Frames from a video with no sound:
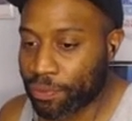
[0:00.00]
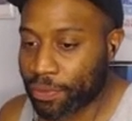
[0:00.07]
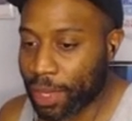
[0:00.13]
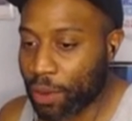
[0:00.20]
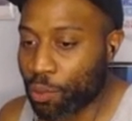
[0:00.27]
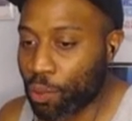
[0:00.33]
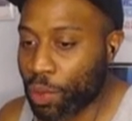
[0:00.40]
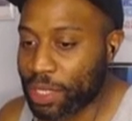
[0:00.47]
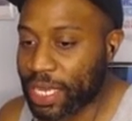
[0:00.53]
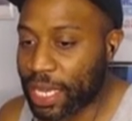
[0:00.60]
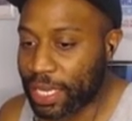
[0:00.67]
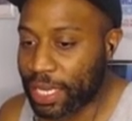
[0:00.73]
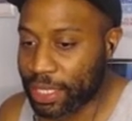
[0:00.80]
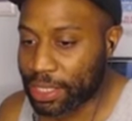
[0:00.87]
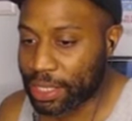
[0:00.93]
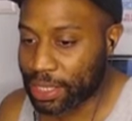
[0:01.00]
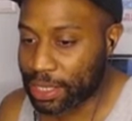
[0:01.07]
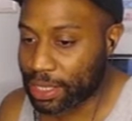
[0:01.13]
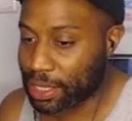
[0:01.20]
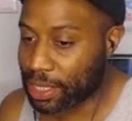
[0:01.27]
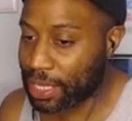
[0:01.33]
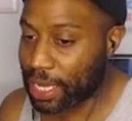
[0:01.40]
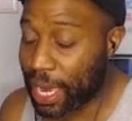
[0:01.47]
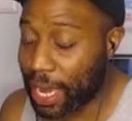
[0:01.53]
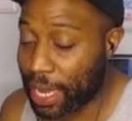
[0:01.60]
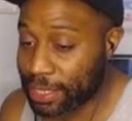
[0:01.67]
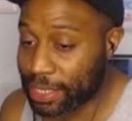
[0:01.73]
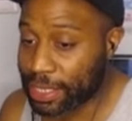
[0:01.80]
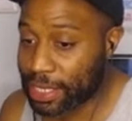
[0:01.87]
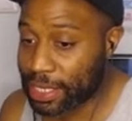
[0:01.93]
and once I get the
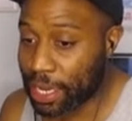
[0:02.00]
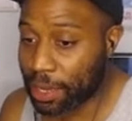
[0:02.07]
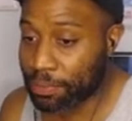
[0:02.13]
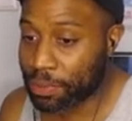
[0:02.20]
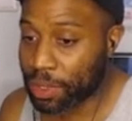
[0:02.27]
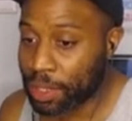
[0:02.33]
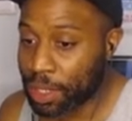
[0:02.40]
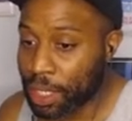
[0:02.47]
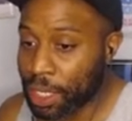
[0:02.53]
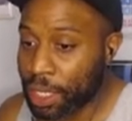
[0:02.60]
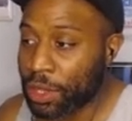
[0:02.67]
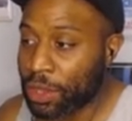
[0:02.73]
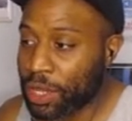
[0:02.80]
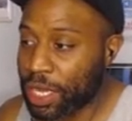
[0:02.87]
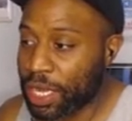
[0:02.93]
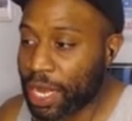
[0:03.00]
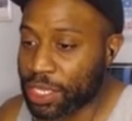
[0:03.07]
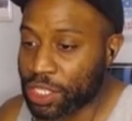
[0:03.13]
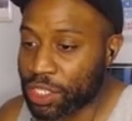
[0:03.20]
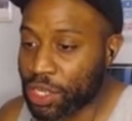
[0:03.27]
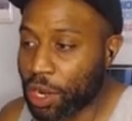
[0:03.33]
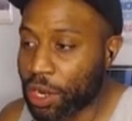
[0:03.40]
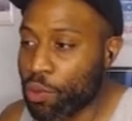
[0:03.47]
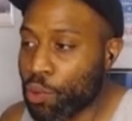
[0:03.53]
concept, then I start